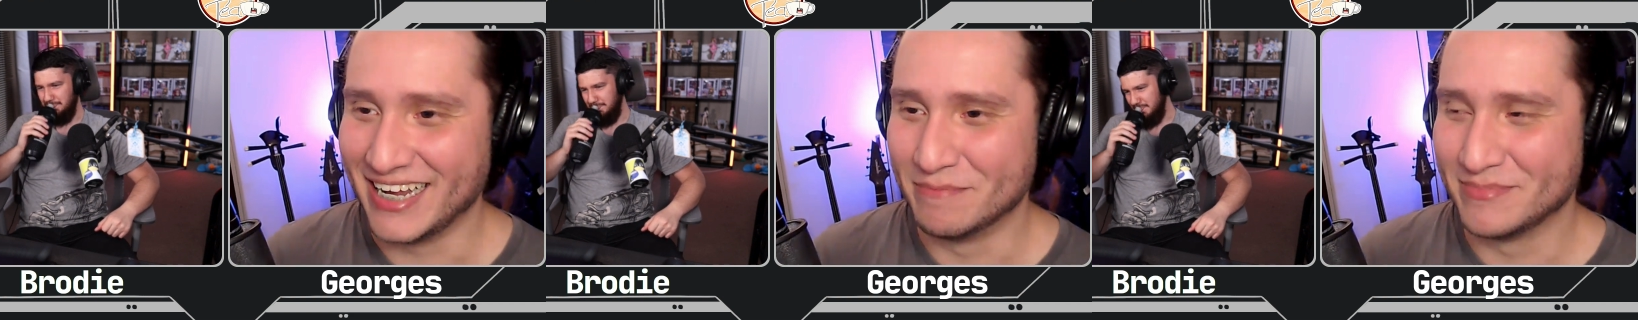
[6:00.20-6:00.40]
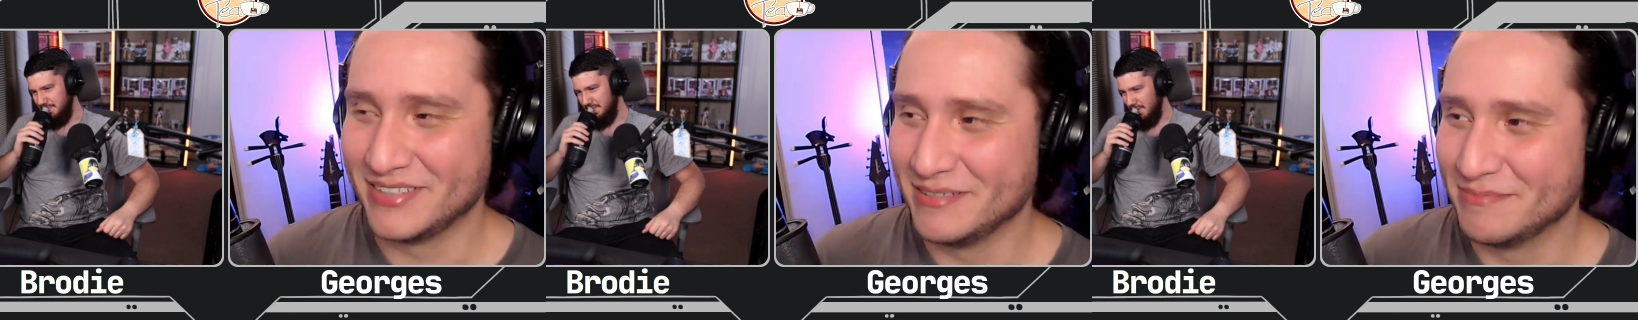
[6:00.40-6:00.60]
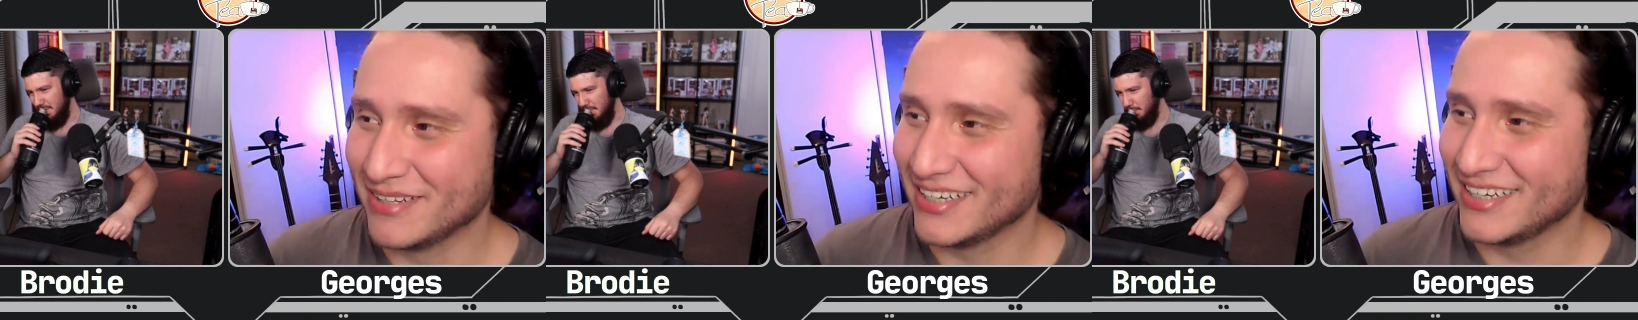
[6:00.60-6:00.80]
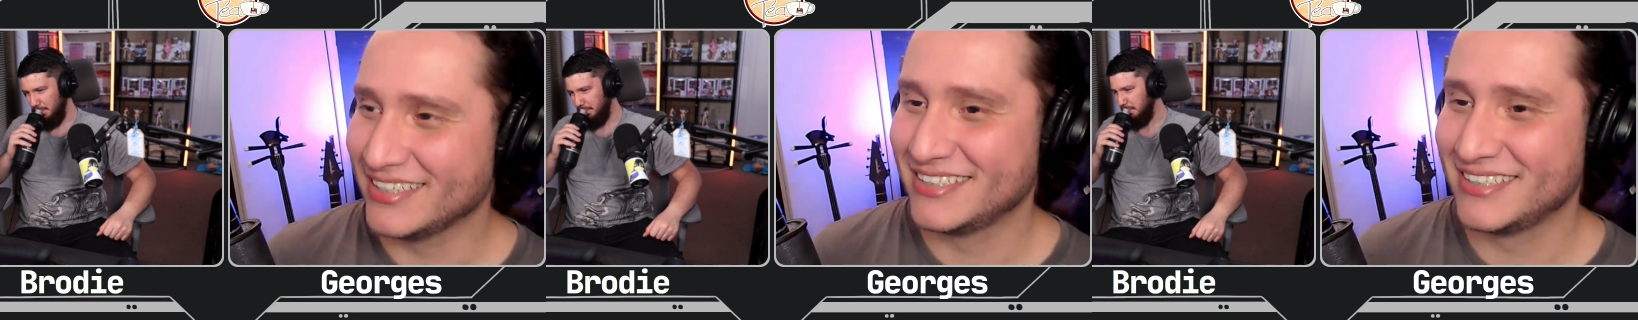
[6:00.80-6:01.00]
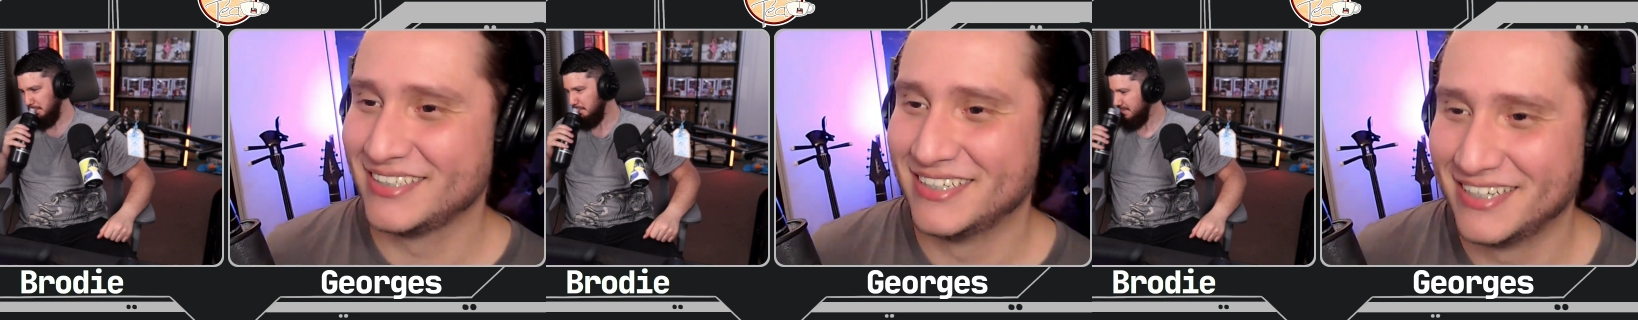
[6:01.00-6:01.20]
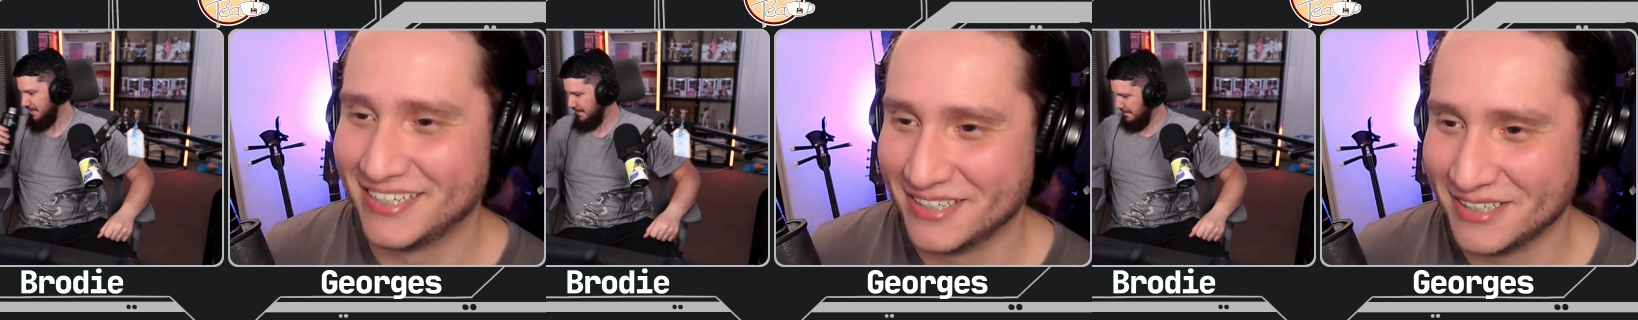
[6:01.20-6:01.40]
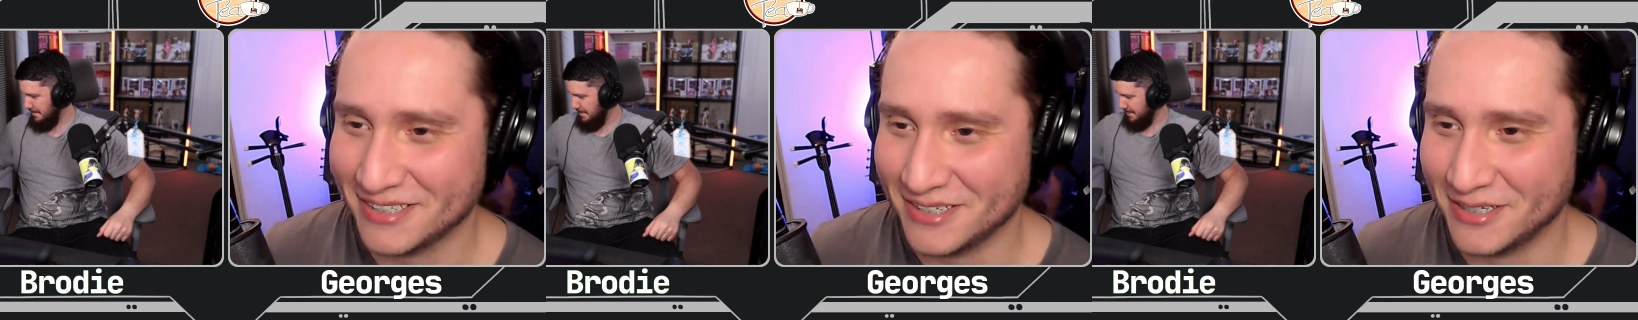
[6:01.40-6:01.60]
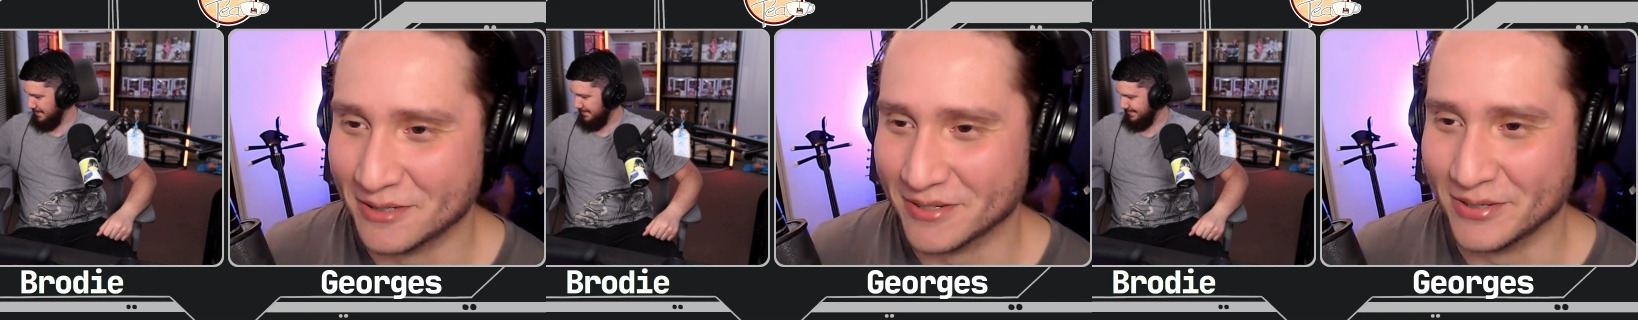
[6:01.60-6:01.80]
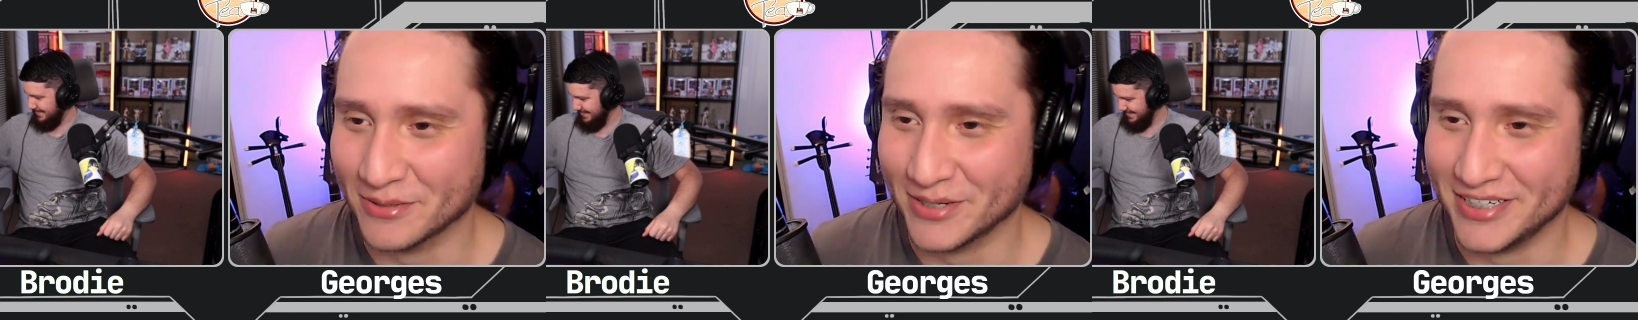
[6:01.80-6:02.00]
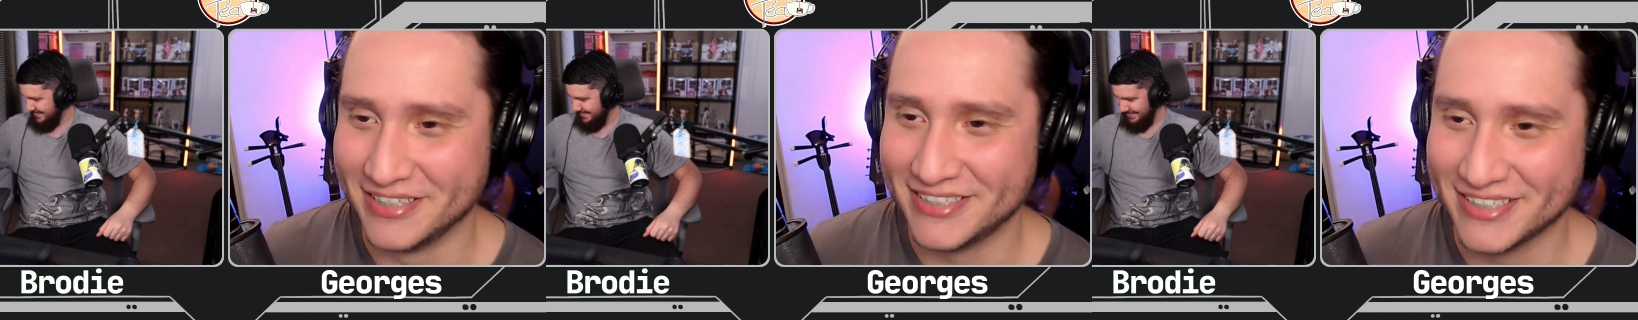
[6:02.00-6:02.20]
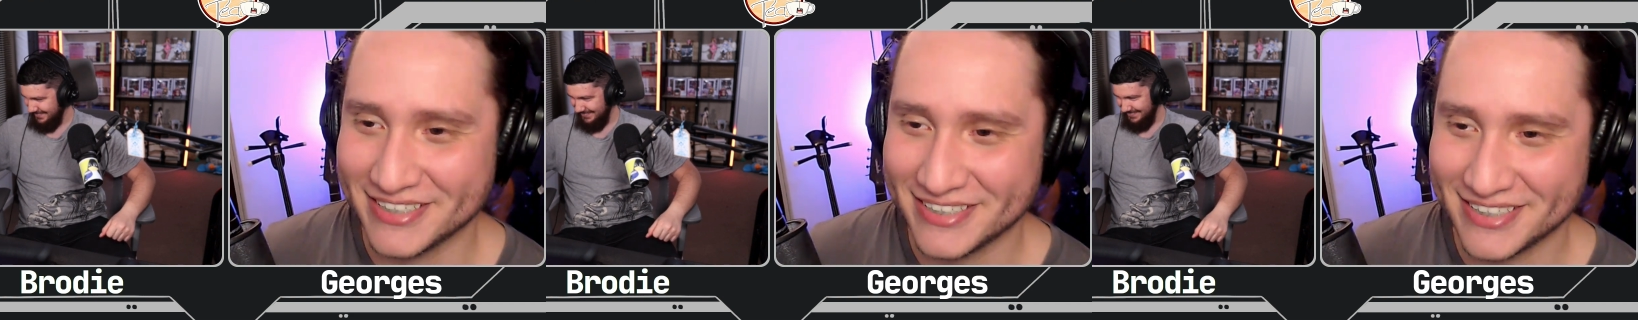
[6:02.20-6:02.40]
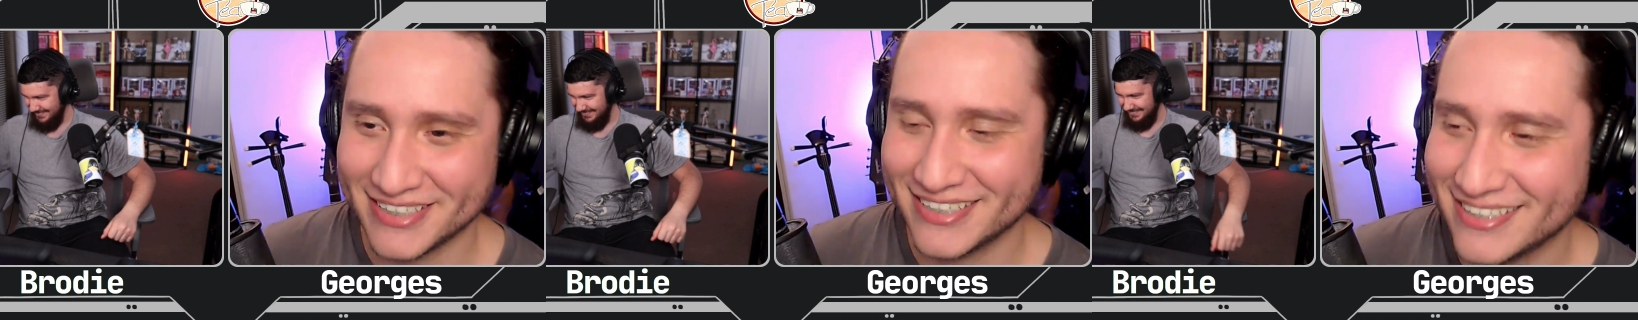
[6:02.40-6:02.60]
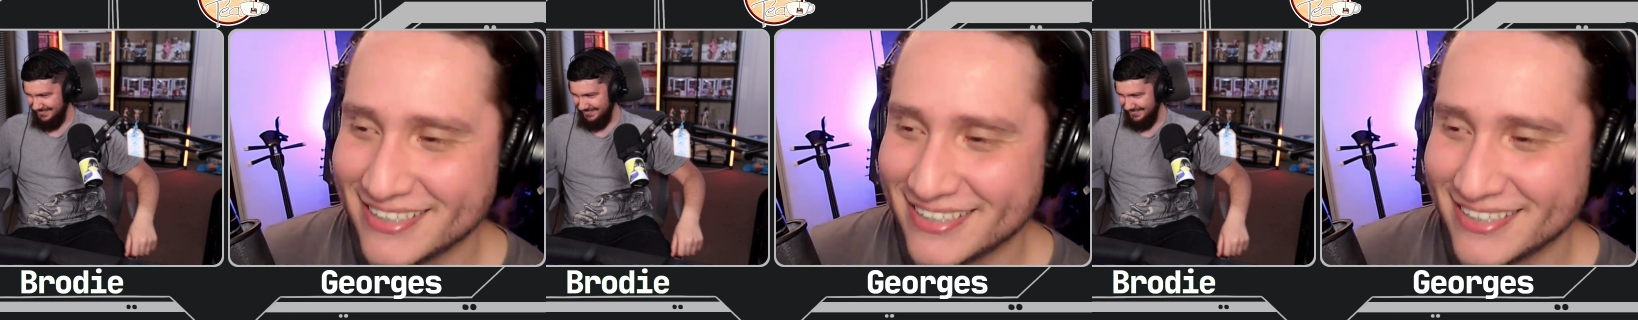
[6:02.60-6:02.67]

Speaker 1: Empty place, no annoyances.